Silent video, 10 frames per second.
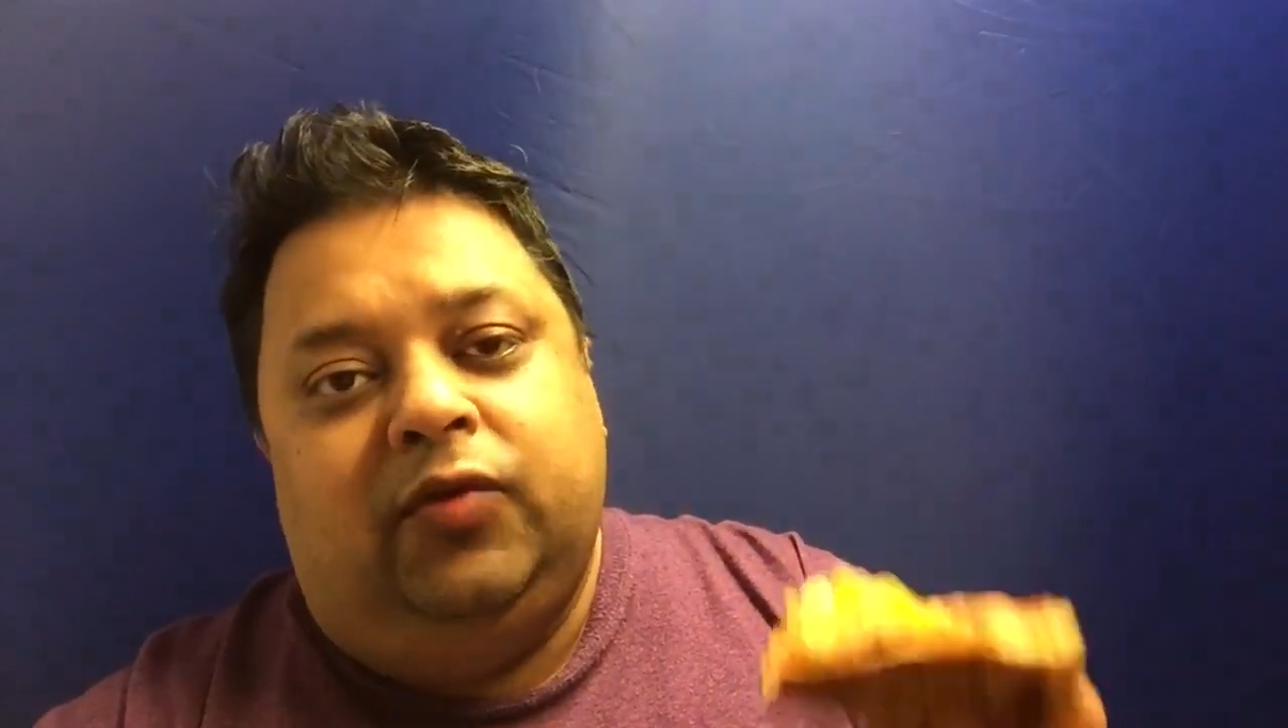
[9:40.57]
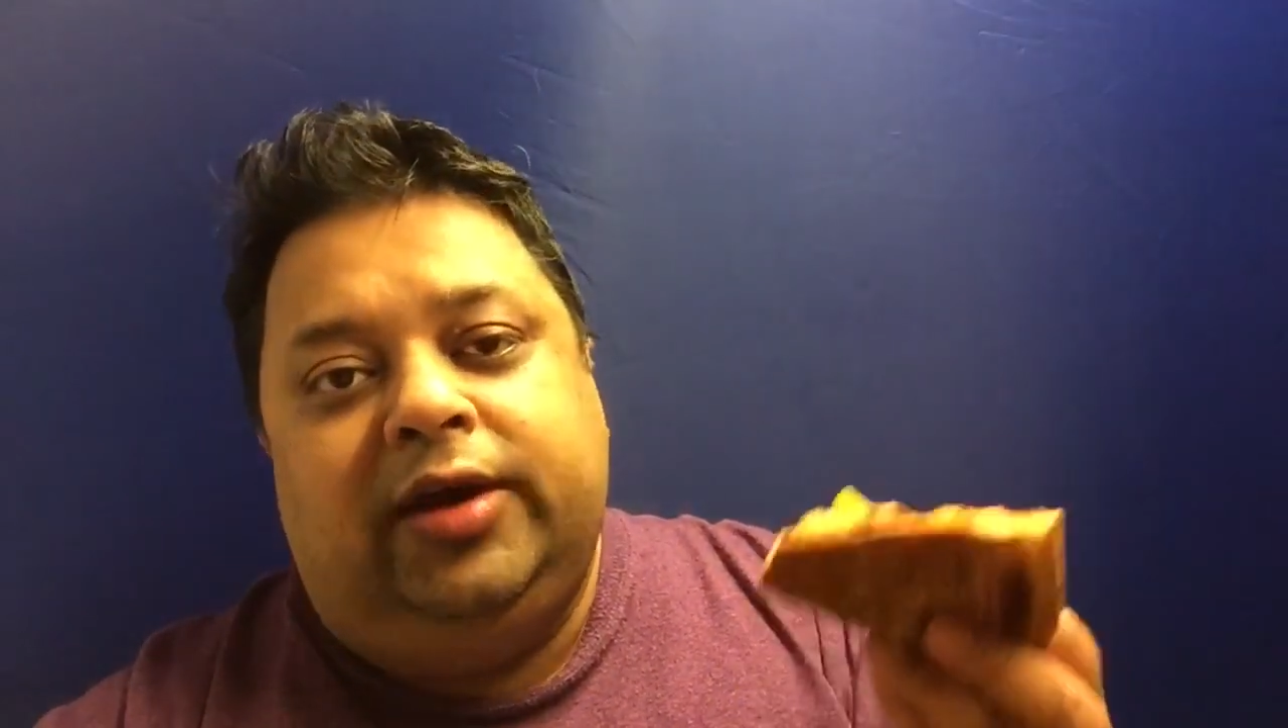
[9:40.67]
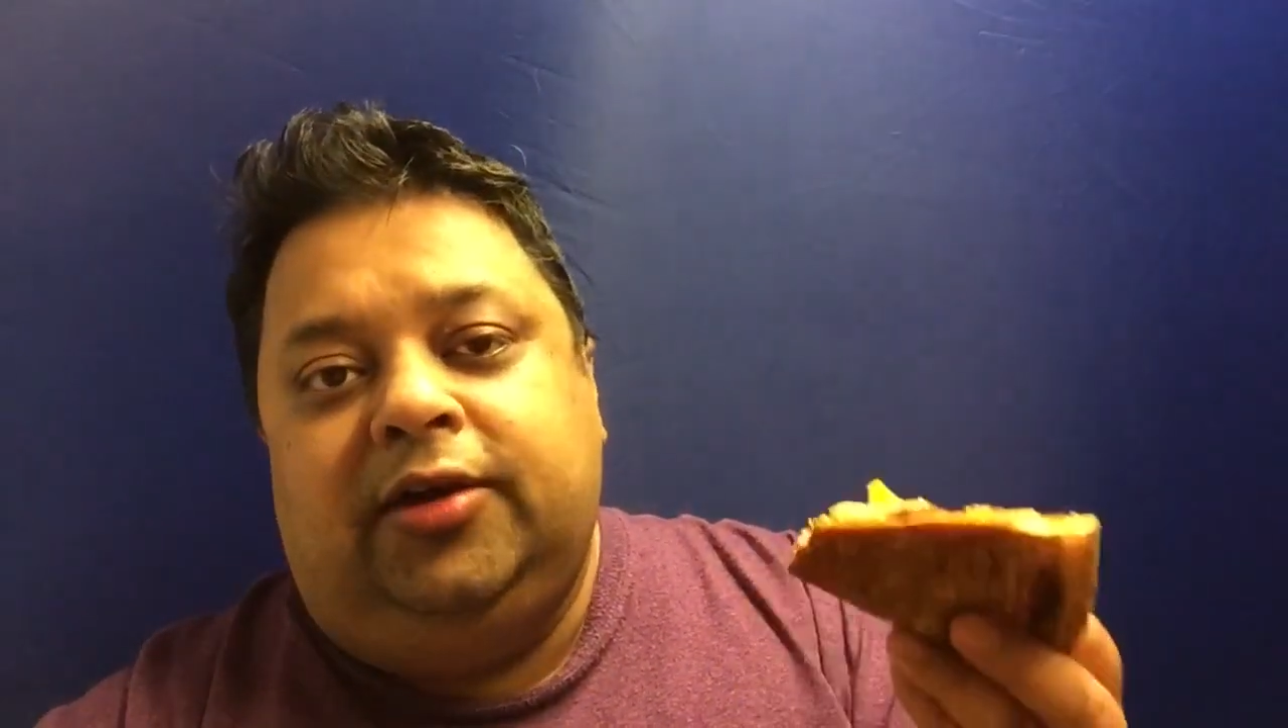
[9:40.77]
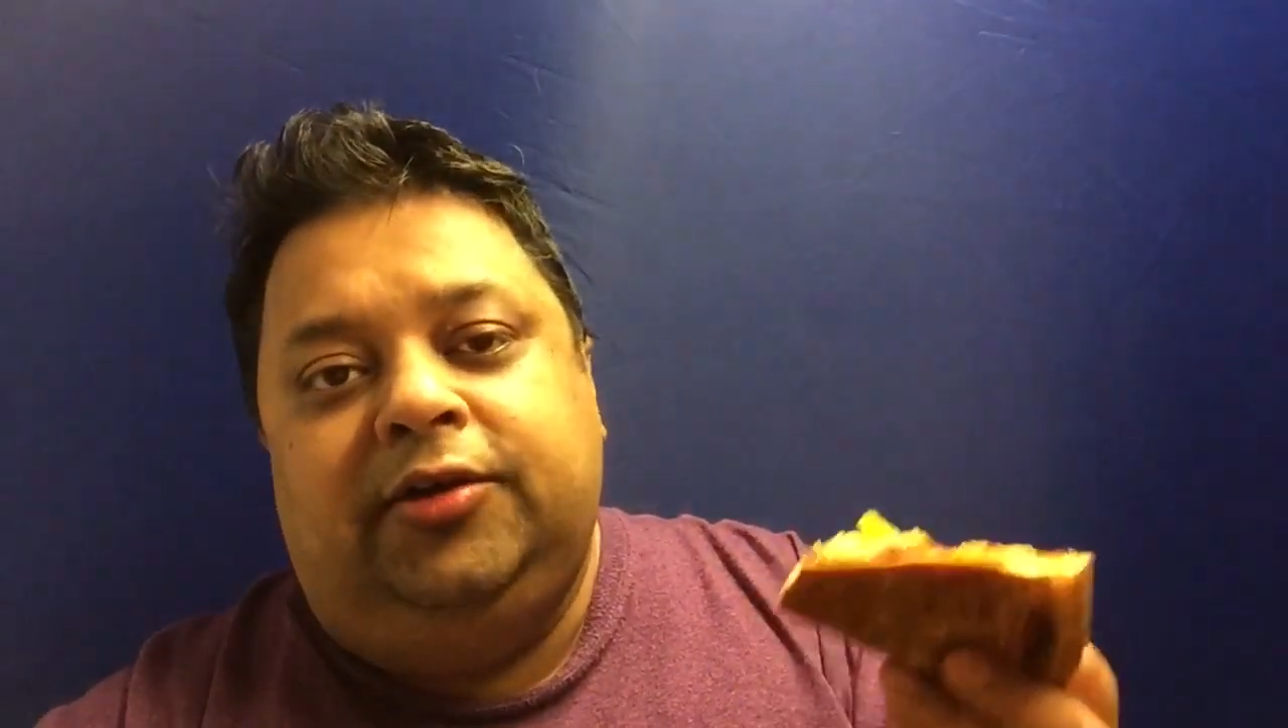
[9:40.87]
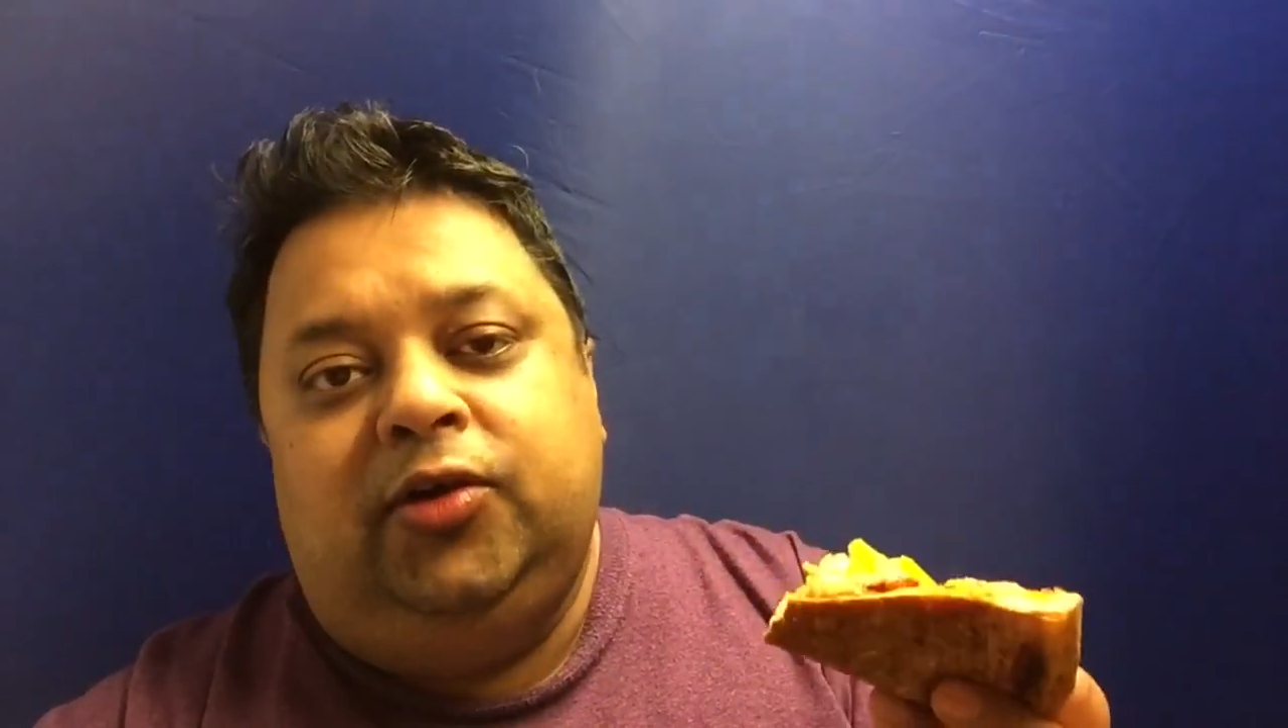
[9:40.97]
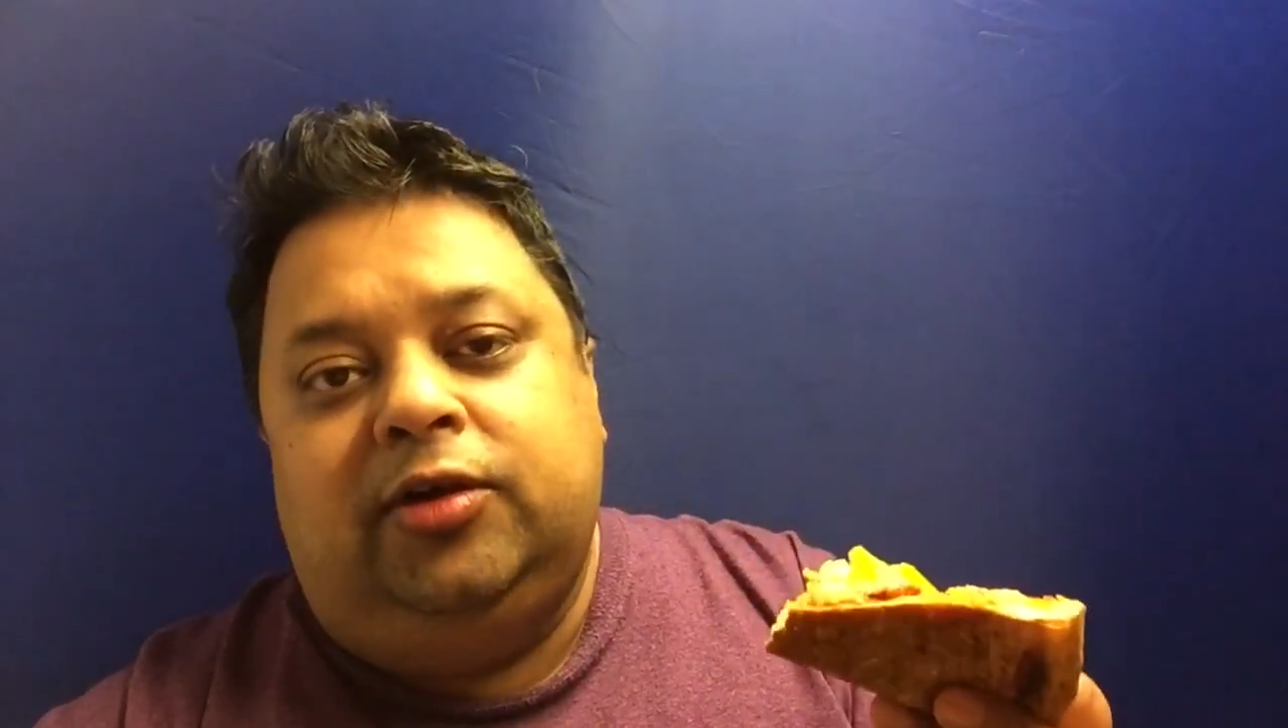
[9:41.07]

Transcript: regular New